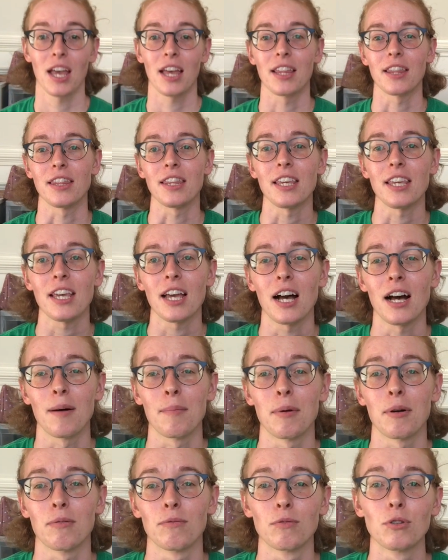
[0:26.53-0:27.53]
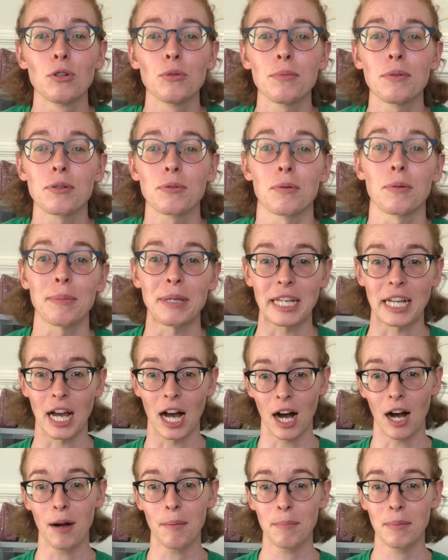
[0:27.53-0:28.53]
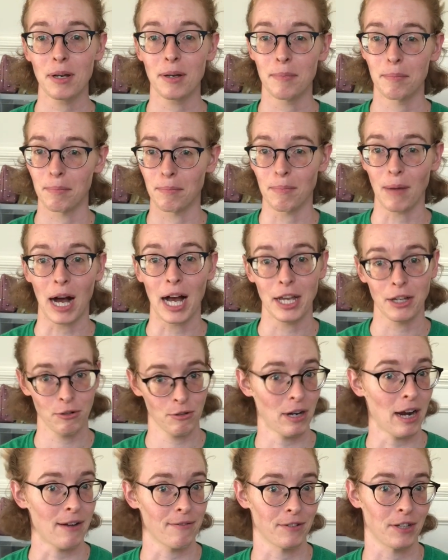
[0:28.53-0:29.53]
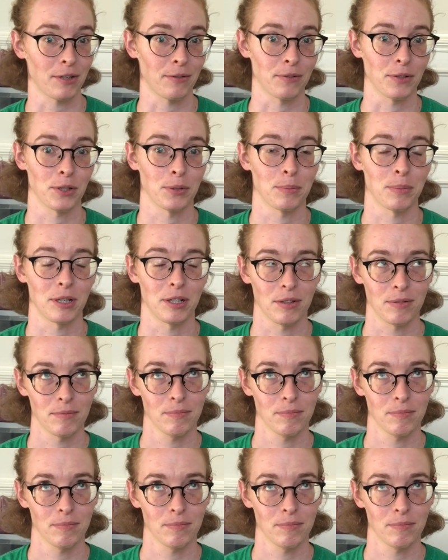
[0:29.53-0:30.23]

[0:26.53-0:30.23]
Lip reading: the room which will become my crafting room.